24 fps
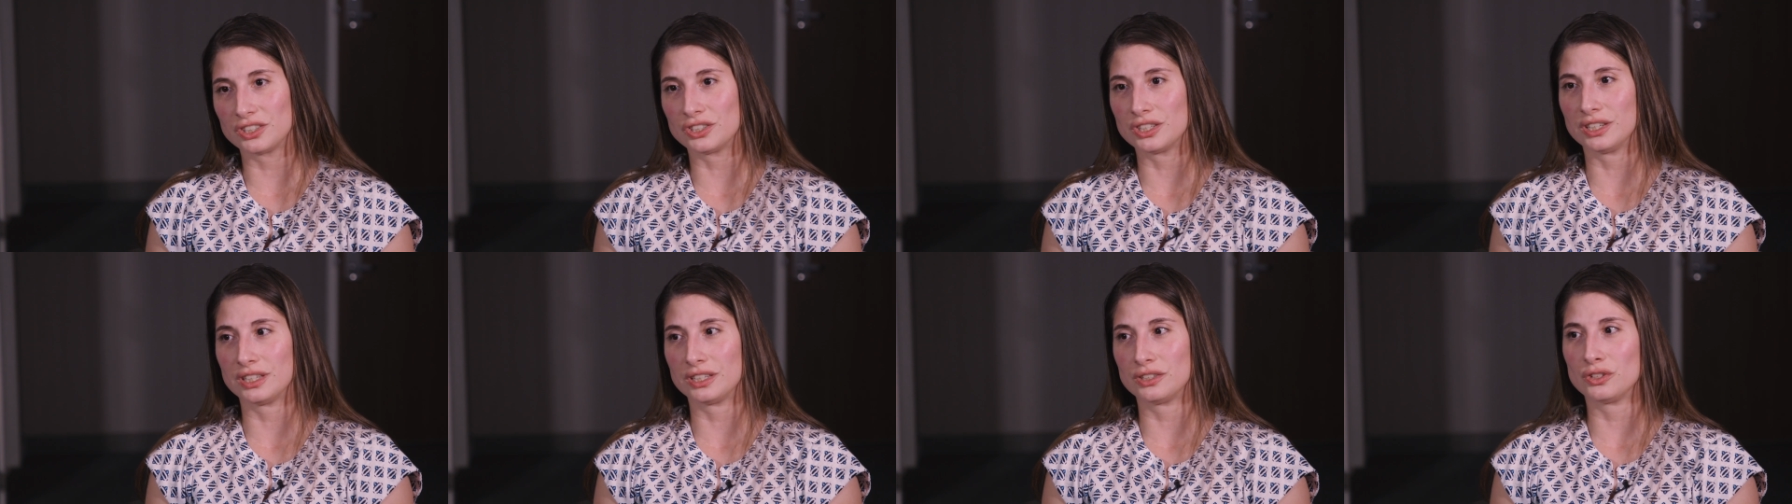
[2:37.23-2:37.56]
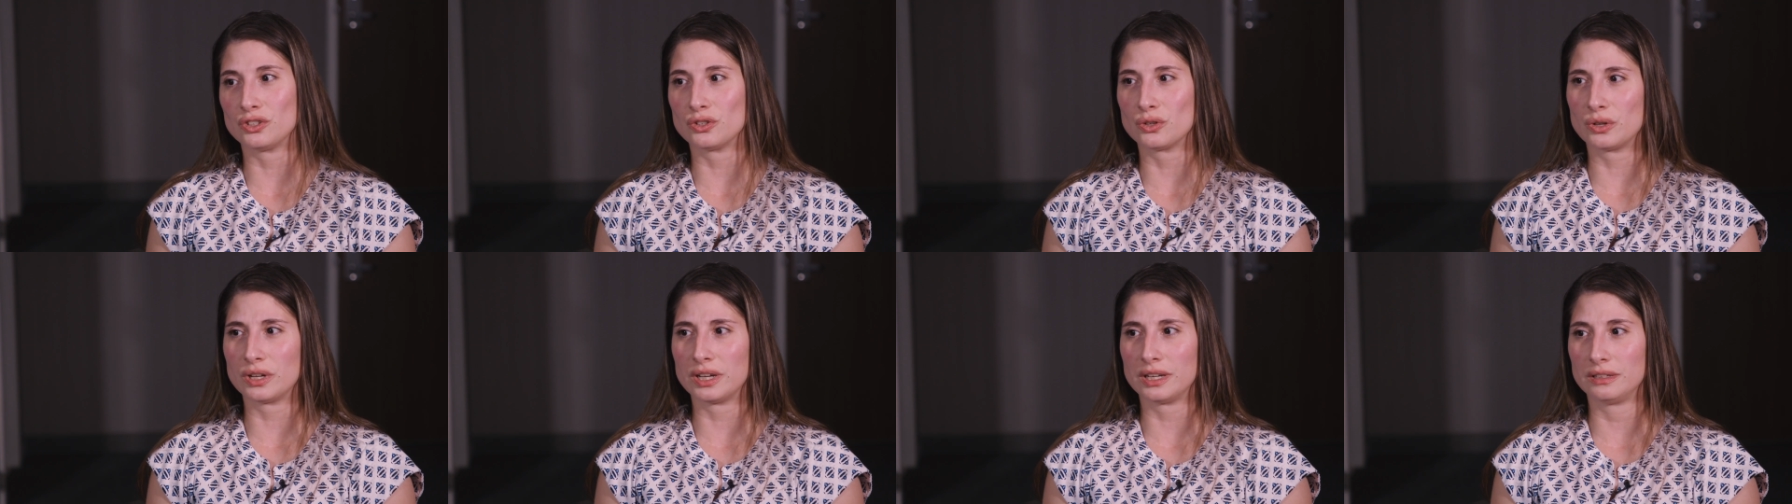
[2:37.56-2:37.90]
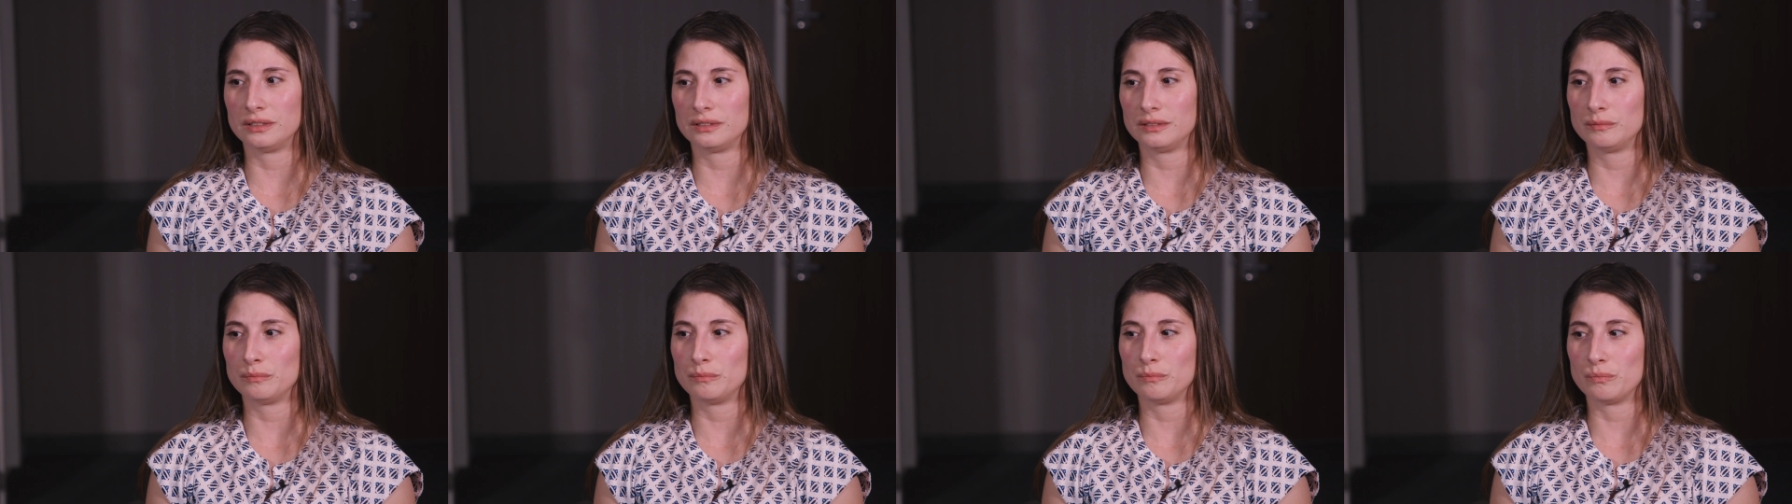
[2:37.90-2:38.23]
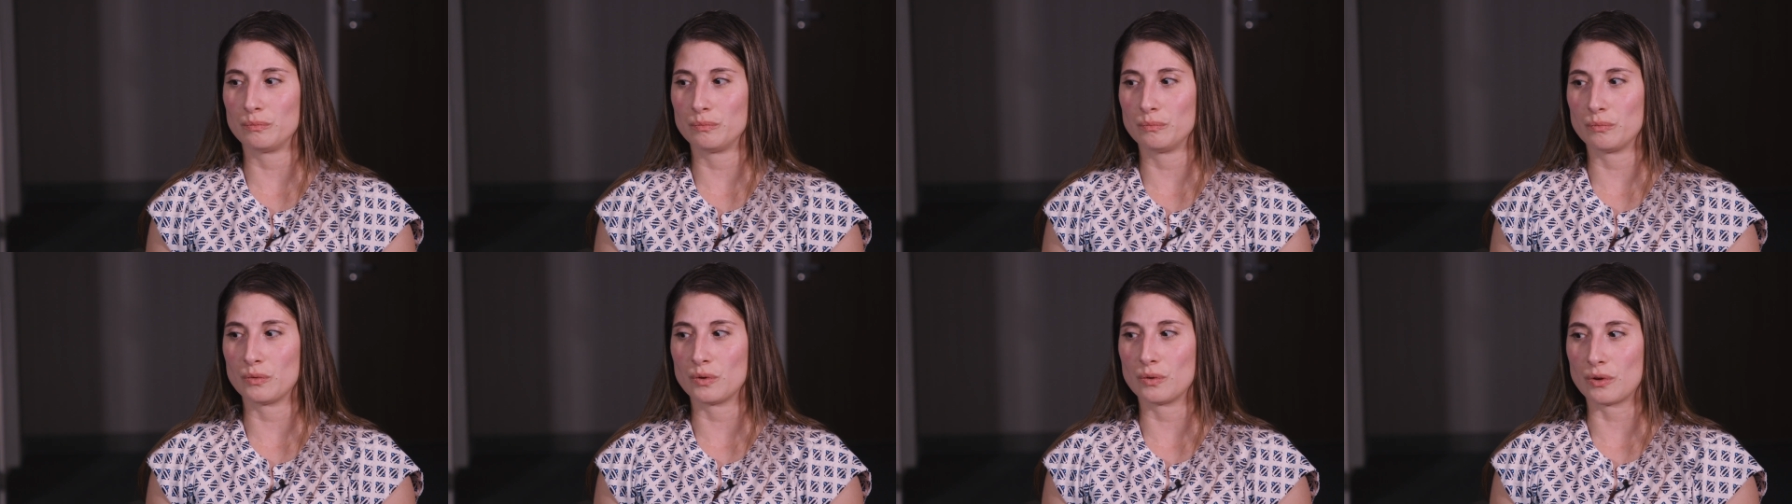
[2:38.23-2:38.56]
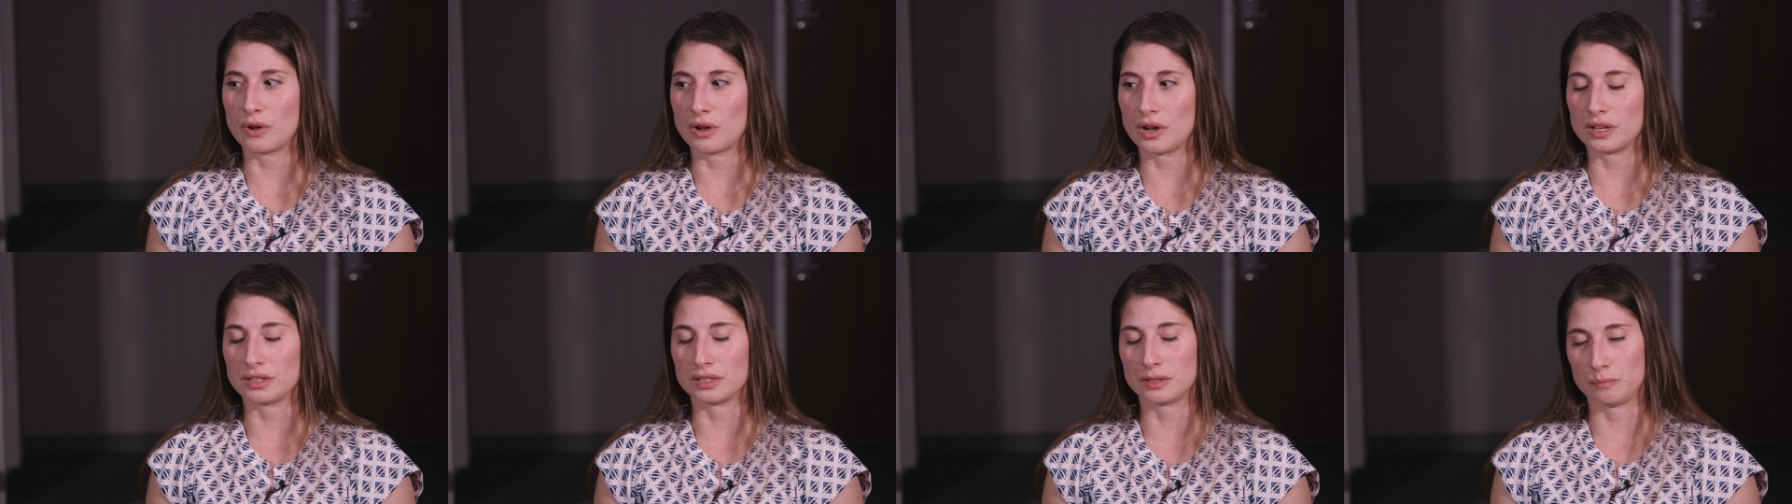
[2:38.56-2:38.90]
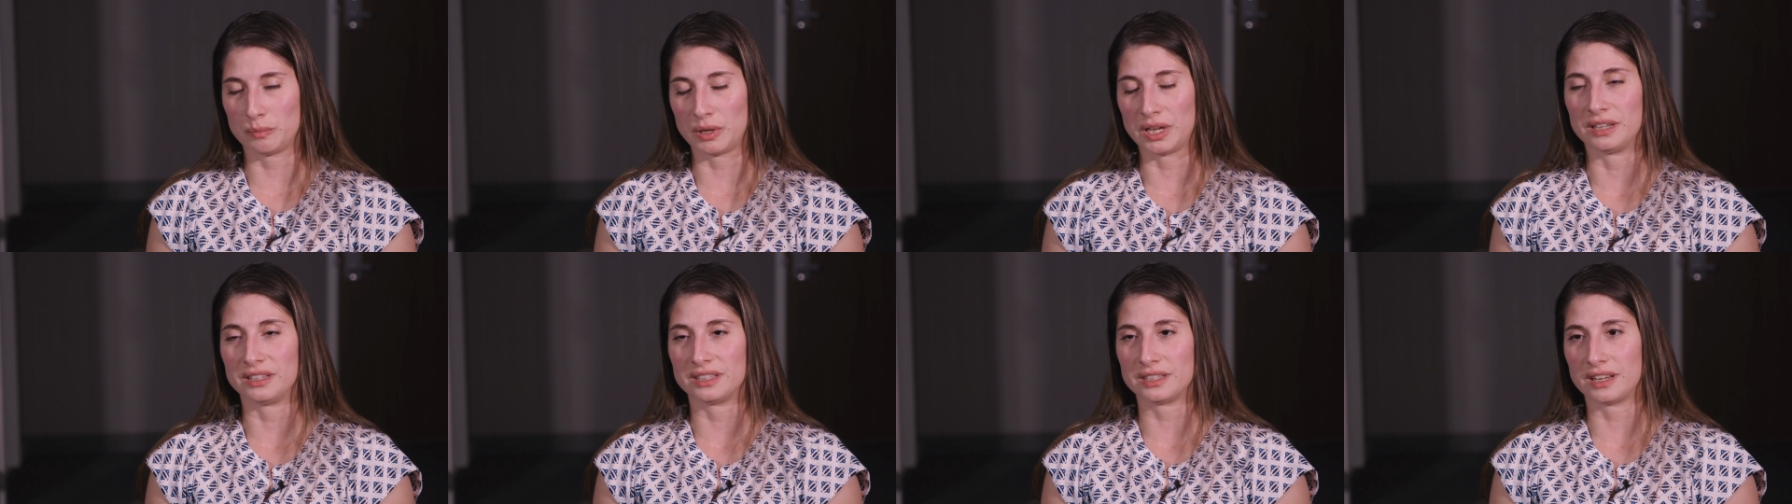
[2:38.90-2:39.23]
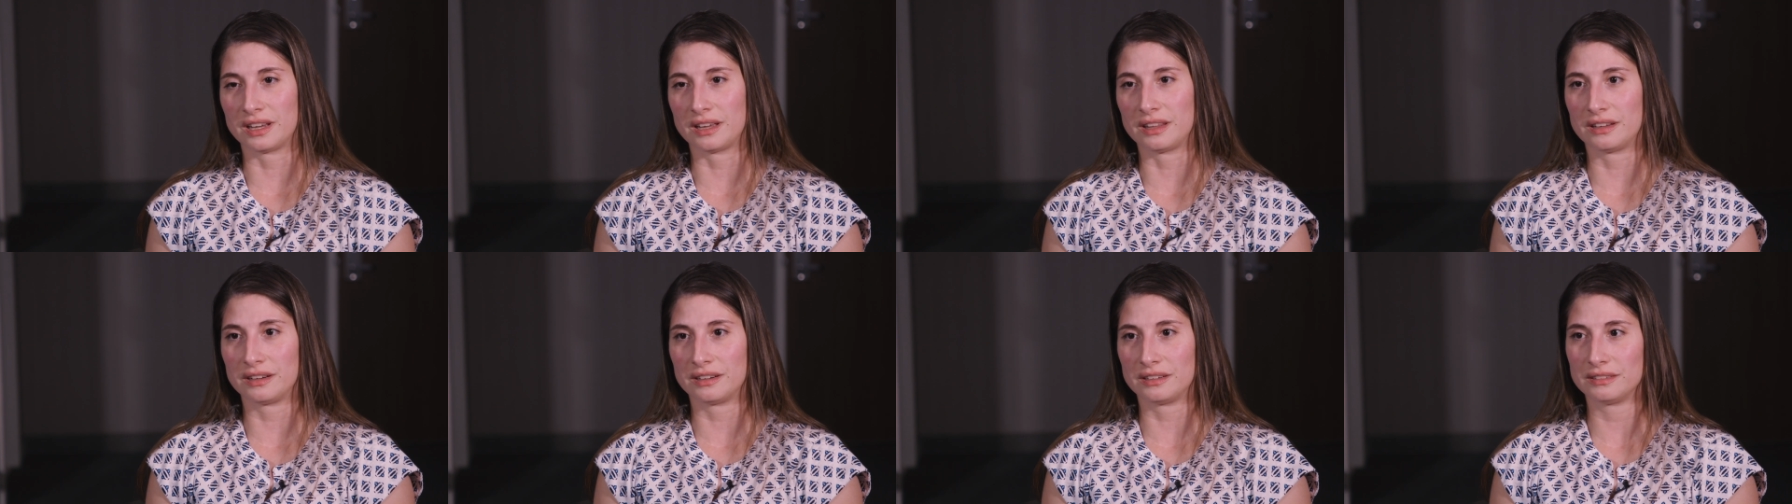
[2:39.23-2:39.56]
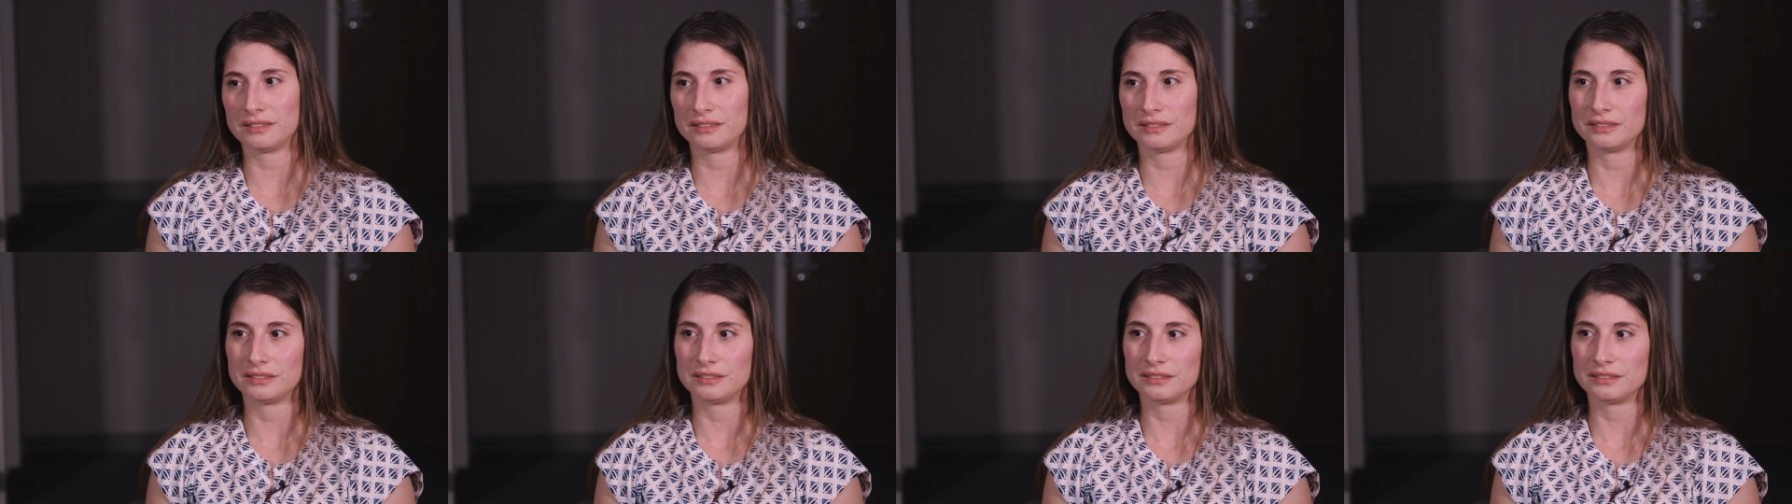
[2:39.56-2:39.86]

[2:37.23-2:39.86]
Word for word: She enjoyed us being together.